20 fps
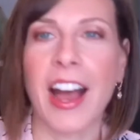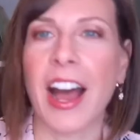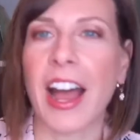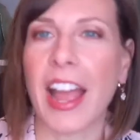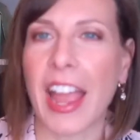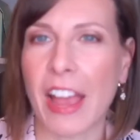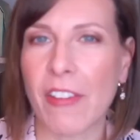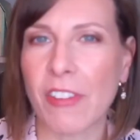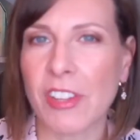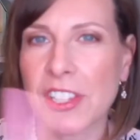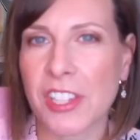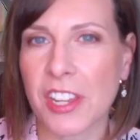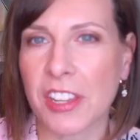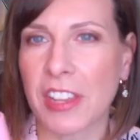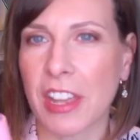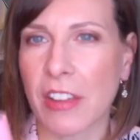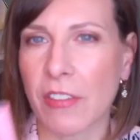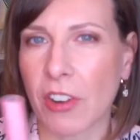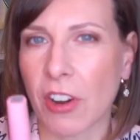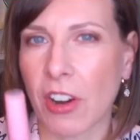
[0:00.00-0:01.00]
I haven't done
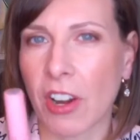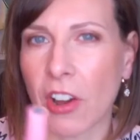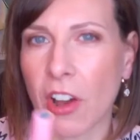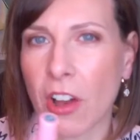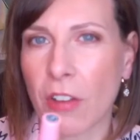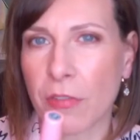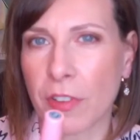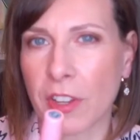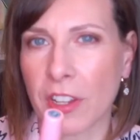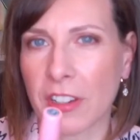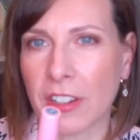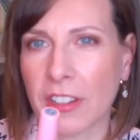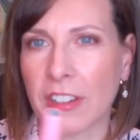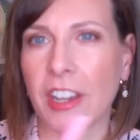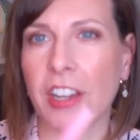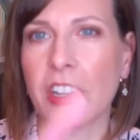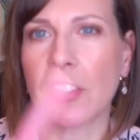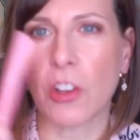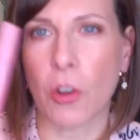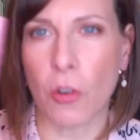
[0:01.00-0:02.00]
that very often.
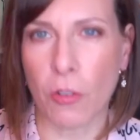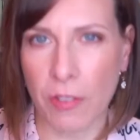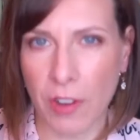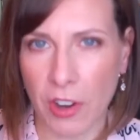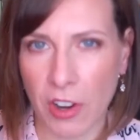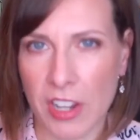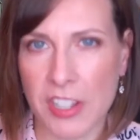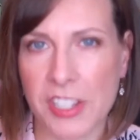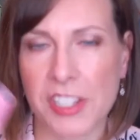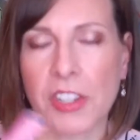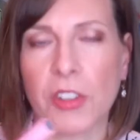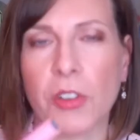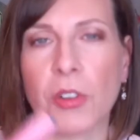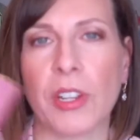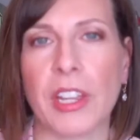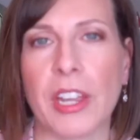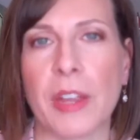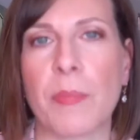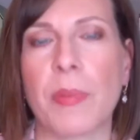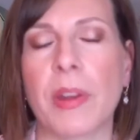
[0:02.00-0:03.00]
I go very
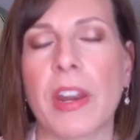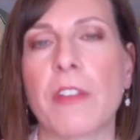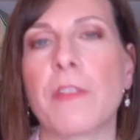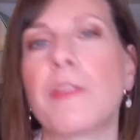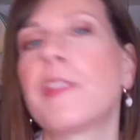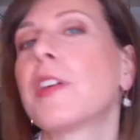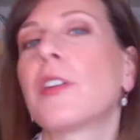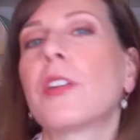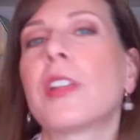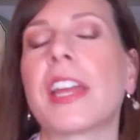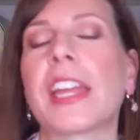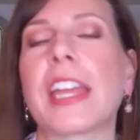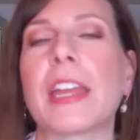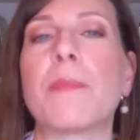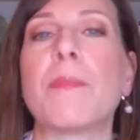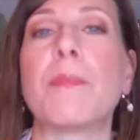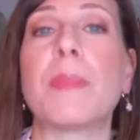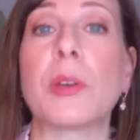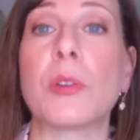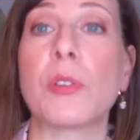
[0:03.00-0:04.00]
slowly, but I feel like
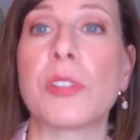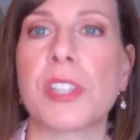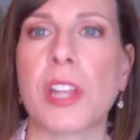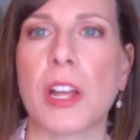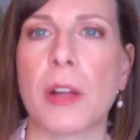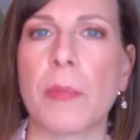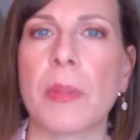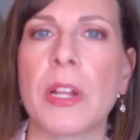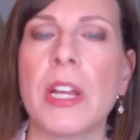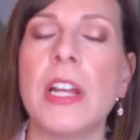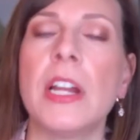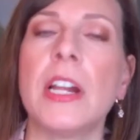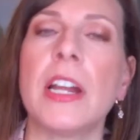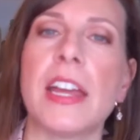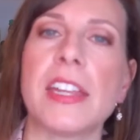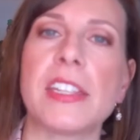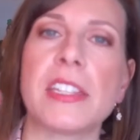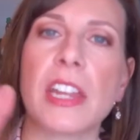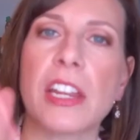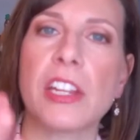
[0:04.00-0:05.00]
it builds up,
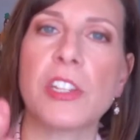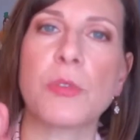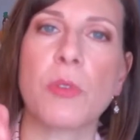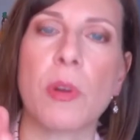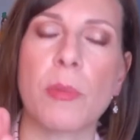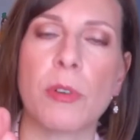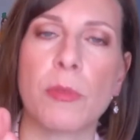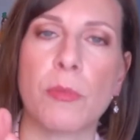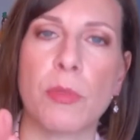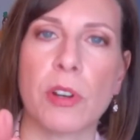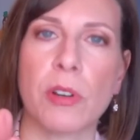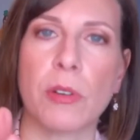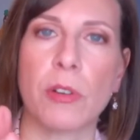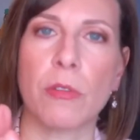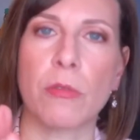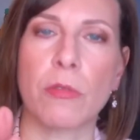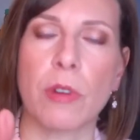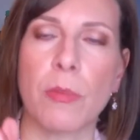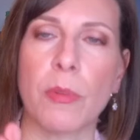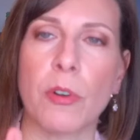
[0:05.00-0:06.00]
has nice rubber,
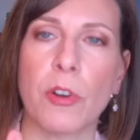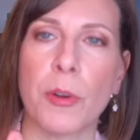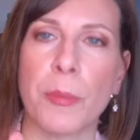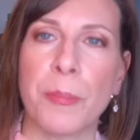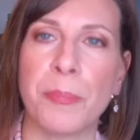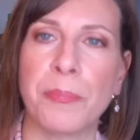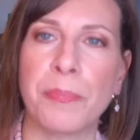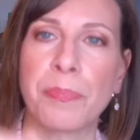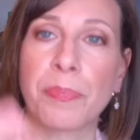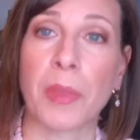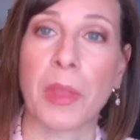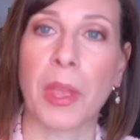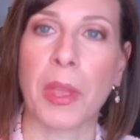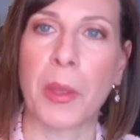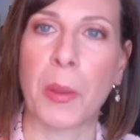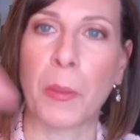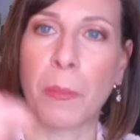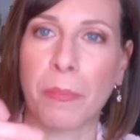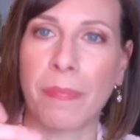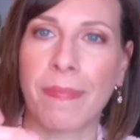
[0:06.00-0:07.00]
rubber,
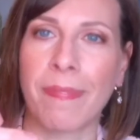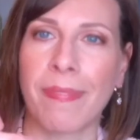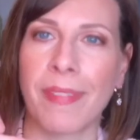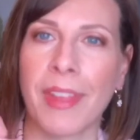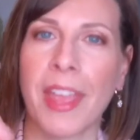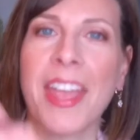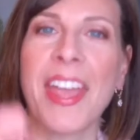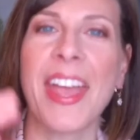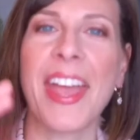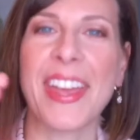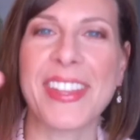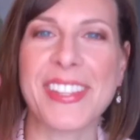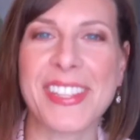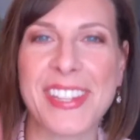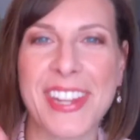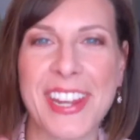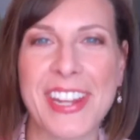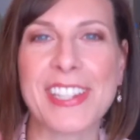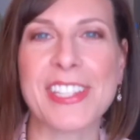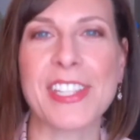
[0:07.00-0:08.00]
has
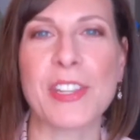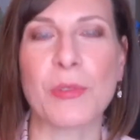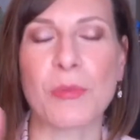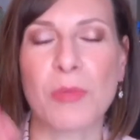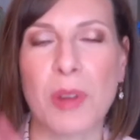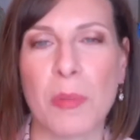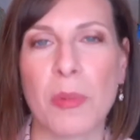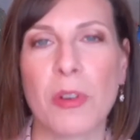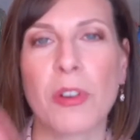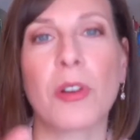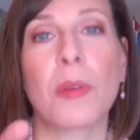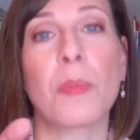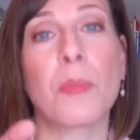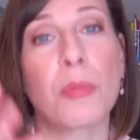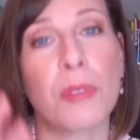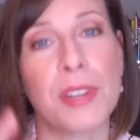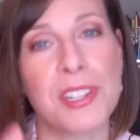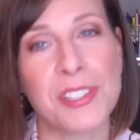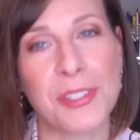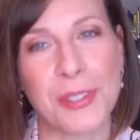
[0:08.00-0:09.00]
nice rubber
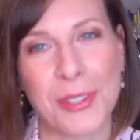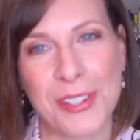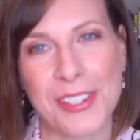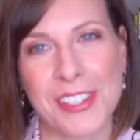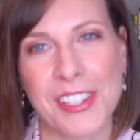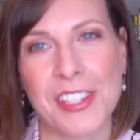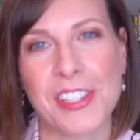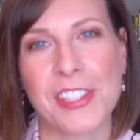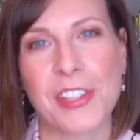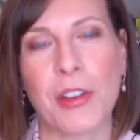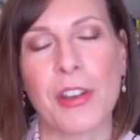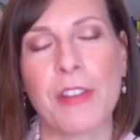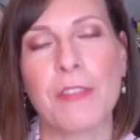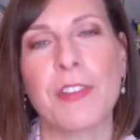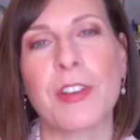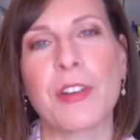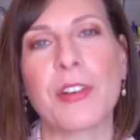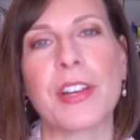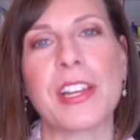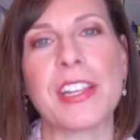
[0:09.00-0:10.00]
bristles. So I
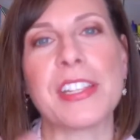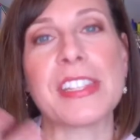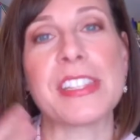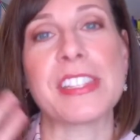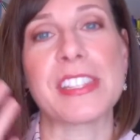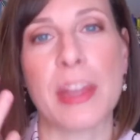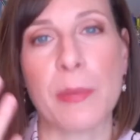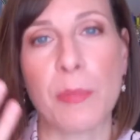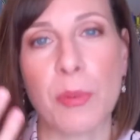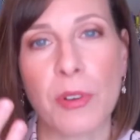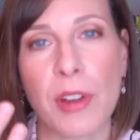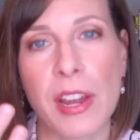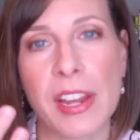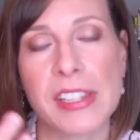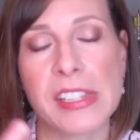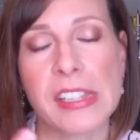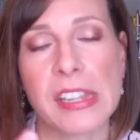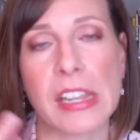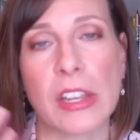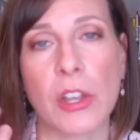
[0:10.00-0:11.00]
feel it
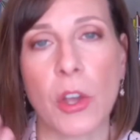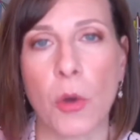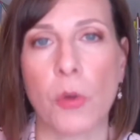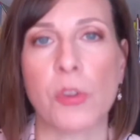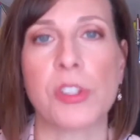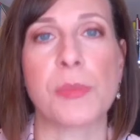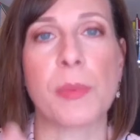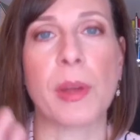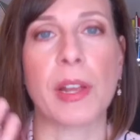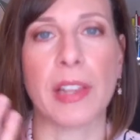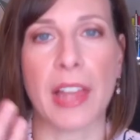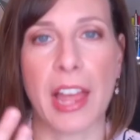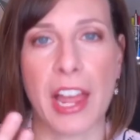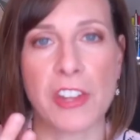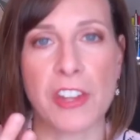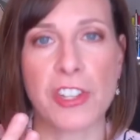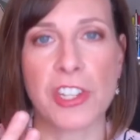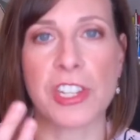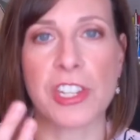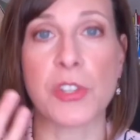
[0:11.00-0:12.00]
separates and coats my
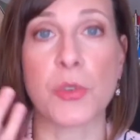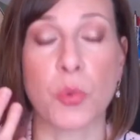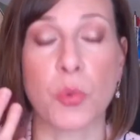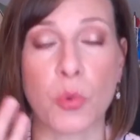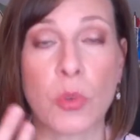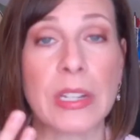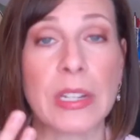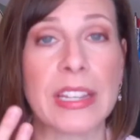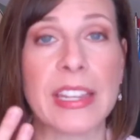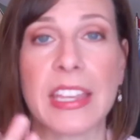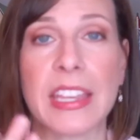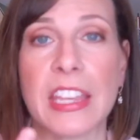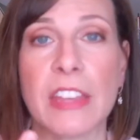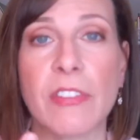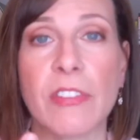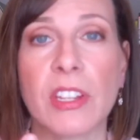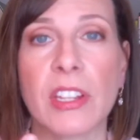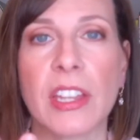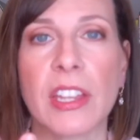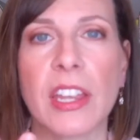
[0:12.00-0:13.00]
lashes really
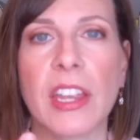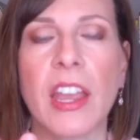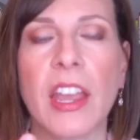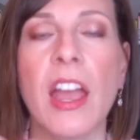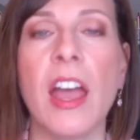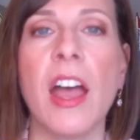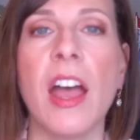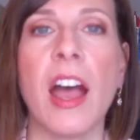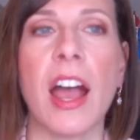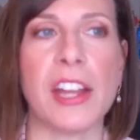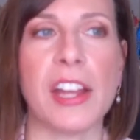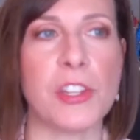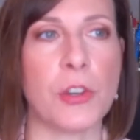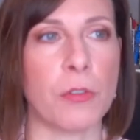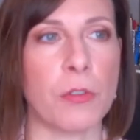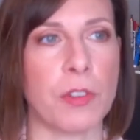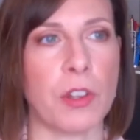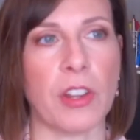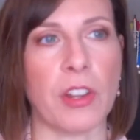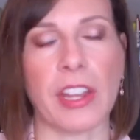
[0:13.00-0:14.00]
evenly. I
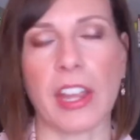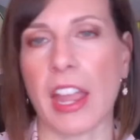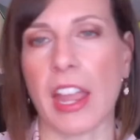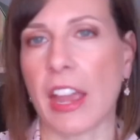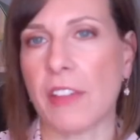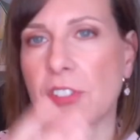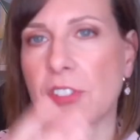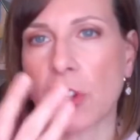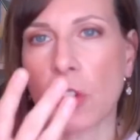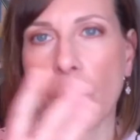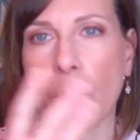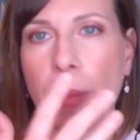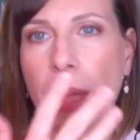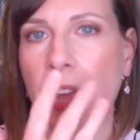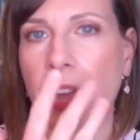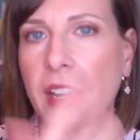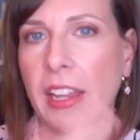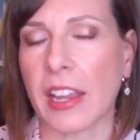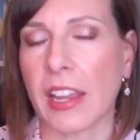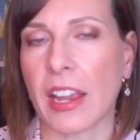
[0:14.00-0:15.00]
don't feel like I have to go
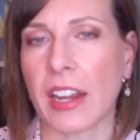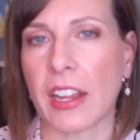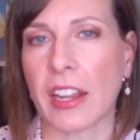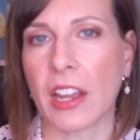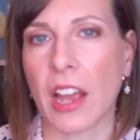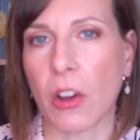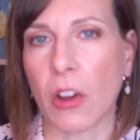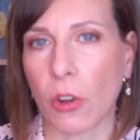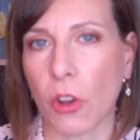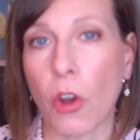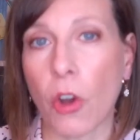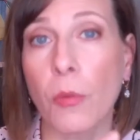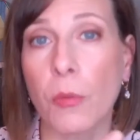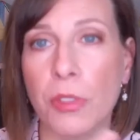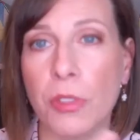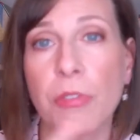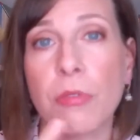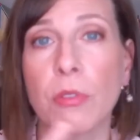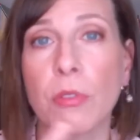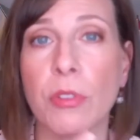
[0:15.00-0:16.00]
back and kind of comb
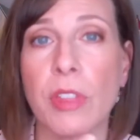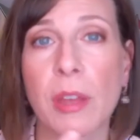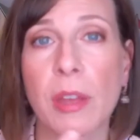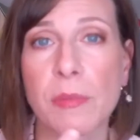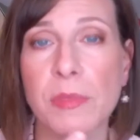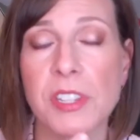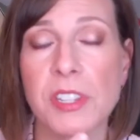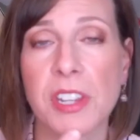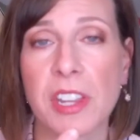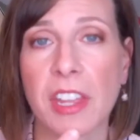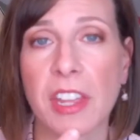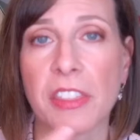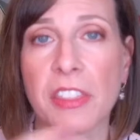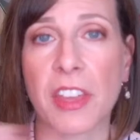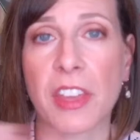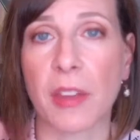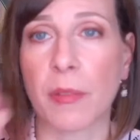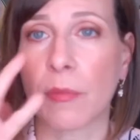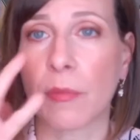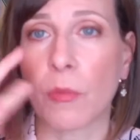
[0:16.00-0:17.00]
through them to get
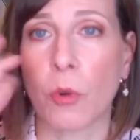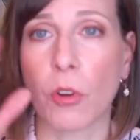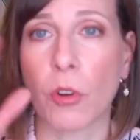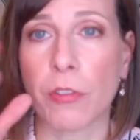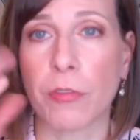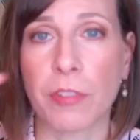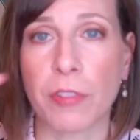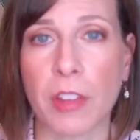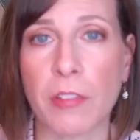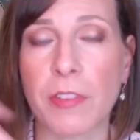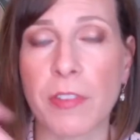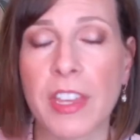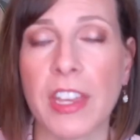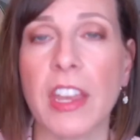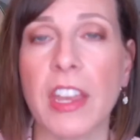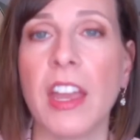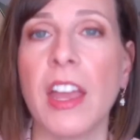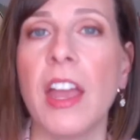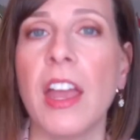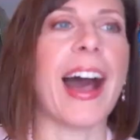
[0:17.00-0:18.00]
them more
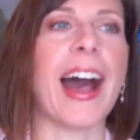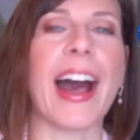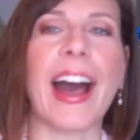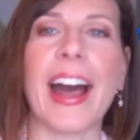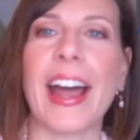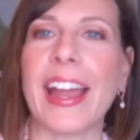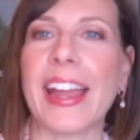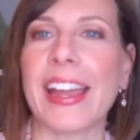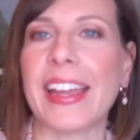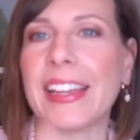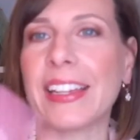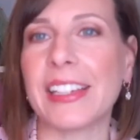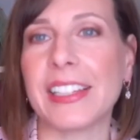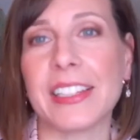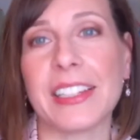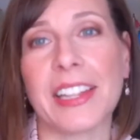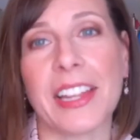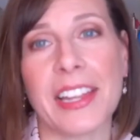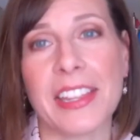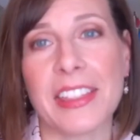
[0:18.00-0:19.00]
fluffy. I
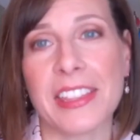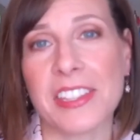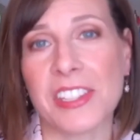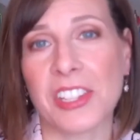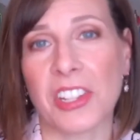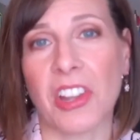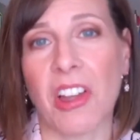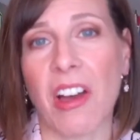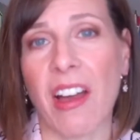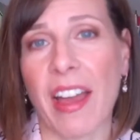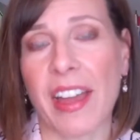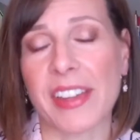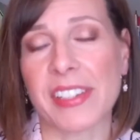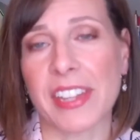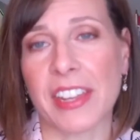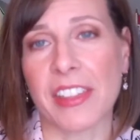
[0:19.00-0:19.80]
like this a lot.